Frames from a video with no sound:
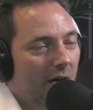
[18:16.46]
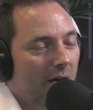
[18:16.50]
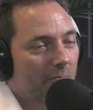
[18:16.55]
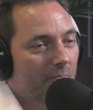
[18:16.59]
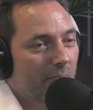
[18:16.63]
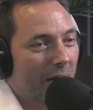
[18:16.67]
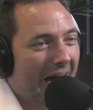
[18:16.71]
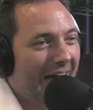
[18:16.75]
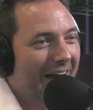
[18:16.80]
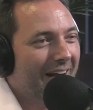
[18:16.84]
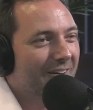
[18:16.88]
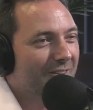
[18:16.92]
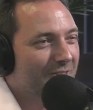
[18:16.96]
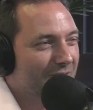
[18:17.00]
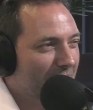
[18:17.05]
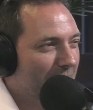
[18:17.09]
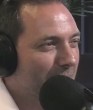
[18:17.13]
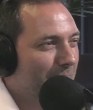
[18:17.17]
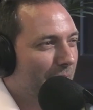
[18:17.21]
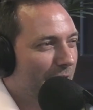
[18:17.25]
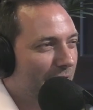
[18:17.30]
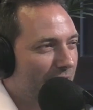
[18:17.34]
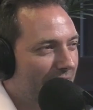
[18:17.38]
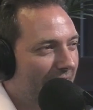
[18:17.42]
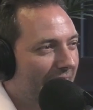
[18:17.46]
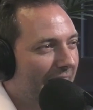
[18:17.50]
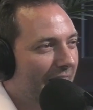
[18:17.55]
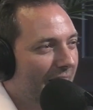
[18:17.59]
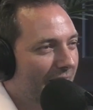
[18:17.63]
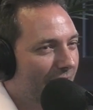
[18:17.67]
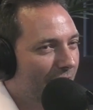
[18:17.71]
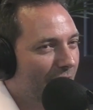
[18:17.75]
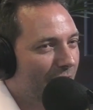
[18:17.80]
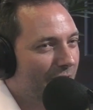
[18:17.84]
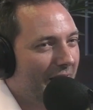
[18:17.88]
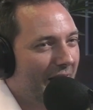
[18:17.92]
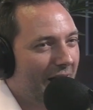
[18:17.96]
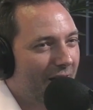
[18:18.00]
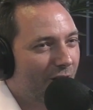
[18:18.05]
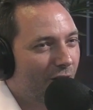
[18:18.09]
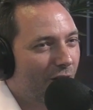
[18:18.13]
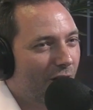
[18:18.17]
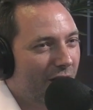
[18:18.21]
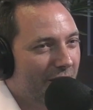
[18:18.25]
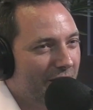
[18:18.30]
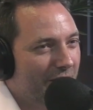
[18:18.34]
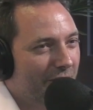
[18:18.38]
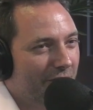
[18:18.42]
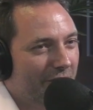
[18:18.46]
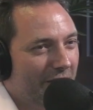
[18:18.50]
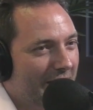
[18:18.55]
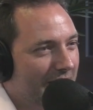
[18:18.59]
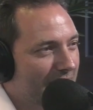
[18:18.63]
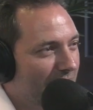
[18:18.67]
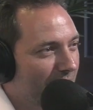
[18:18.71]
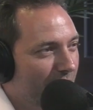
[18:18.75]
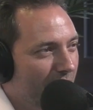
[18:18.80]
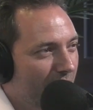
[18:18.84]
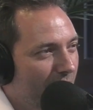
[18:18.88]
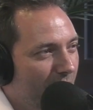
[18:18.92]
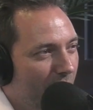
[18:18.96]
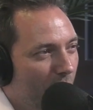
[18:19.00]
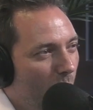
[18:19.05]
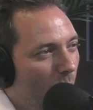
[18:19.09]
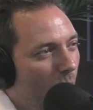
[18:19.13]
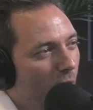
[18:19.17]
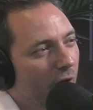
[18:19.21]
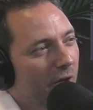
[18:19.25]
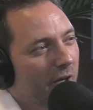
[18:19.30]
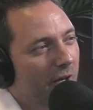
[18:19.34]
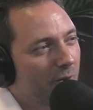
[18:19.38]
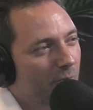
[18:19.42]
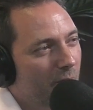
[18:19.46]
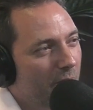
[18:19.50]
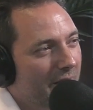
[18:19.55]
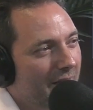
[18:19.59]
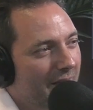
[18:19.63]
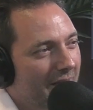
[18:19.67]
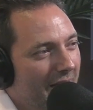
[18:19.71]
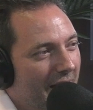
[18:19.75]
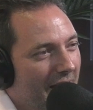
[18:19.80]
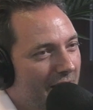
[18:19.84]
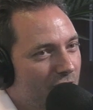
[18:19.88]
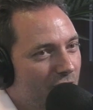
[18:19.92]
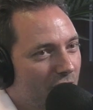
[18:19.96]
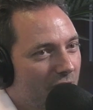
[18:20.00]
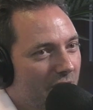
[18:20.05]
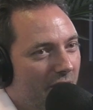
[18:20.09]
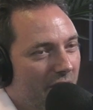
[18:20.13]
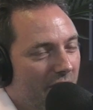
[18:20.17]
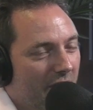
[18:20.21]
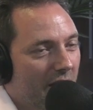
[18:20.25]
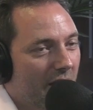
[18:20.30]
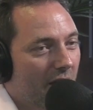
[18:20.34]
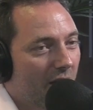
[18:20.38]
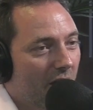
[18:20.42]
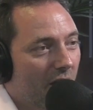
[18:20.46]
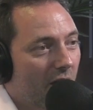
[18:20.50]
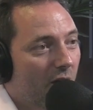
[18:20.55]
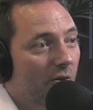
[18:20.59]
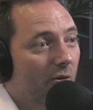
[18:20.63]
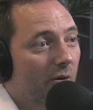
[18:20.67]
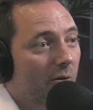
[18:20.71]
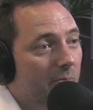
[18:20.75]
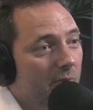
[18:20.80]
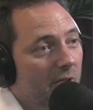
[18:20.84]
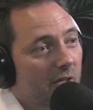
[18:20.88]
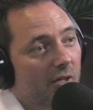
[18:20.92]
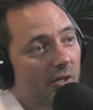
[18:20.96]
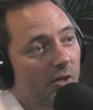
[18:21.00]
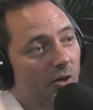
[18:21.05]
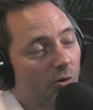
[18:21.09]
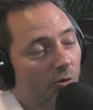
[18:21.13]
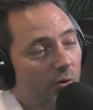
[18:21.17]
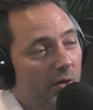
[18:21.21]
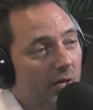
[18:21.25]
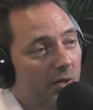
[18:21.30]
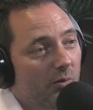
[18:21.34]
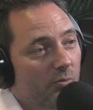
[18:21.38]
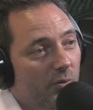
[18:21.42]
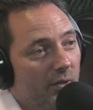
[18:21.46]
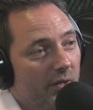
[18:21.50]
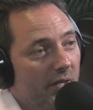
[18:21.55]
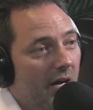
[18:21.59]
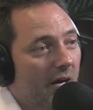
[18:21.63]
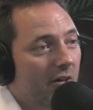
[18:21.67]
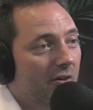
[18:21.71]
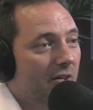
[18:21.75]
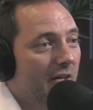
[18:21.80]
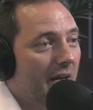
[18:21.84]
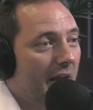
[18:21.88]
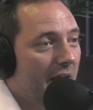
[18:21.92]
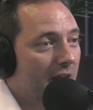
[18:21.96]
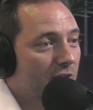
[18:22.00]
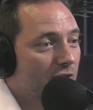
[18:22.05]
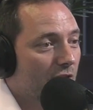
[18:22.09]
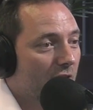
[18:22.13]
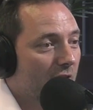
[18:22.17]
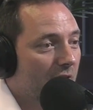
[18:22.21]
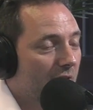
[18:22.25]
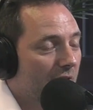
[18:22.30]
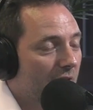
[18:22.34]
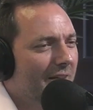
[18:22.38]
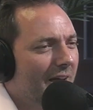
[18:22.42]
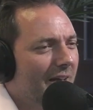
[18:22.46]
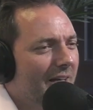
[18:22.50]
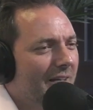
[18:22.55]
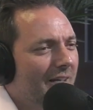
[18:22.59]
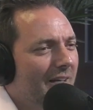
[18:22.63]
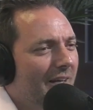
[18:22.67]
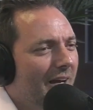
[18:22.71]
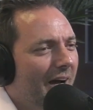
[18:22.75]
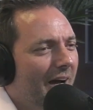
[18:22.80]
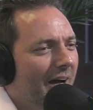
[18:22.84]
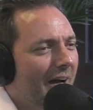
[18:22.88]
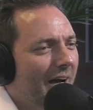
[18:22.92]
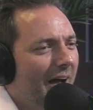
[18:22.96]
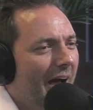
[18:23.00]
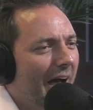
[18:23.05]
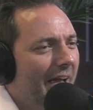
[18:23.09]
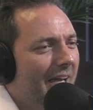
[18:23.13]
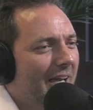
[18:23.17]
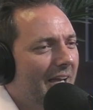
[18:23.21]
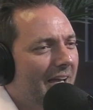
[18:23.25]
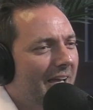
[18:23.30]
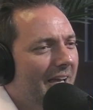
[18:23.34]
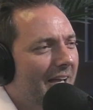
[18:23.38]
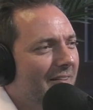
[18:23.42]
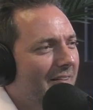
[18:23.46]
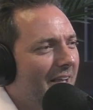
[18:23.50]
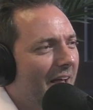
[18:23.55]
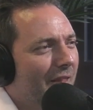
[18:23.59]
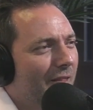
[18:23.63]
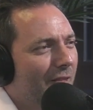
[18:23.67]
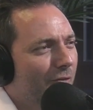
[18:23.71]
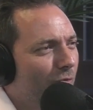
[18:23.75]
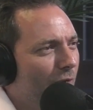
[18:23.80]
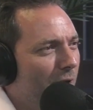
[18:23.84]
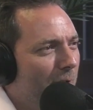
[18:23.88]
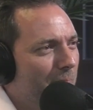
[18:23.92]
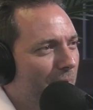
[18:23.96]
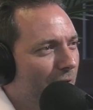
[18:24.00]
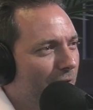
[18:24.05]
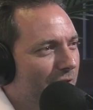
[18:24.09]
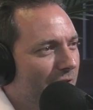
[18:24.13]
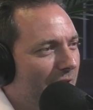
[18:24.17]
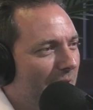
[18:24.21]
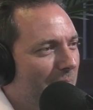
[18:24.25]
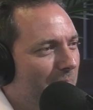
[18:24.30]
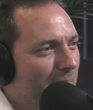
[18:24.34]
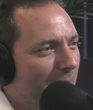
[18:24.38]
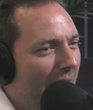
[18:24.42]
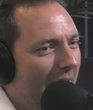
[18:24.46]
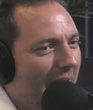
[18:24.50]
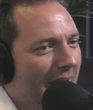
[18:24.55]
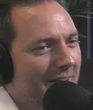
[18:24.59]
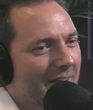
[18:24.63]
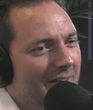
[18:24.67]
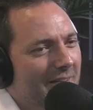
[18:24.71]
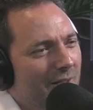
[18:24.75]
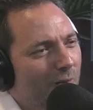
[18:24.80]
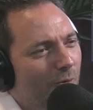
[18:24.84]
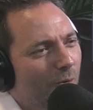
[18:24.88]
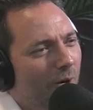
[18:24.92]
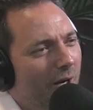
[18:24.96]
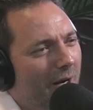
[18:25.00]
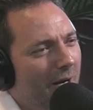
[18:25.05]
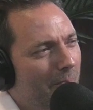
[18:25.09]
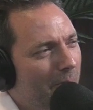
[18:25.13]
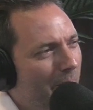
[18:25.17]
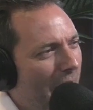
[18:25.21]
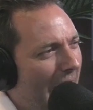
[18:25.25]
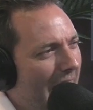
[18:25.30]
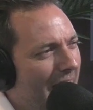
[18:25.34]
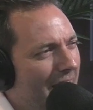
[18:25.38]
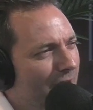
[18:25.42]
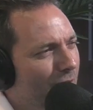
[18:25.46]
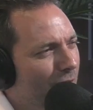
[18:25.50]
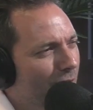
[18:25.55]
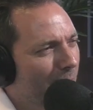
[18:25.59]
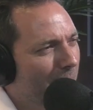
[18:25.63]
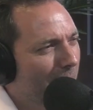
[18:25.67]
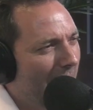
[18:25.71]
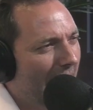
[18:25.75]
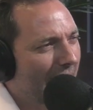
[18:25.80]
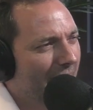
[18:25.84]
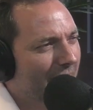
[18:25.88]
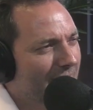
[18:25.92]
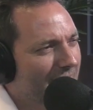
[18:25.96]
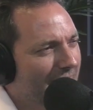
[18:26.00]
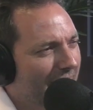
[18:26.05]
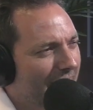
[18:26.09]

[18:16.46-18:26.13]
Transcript: buyers in particular that are on the fence of even working with an agent think, oh, I'm going to go in without an agent. Then I can get that 3% back that they were going to pay to a buyer's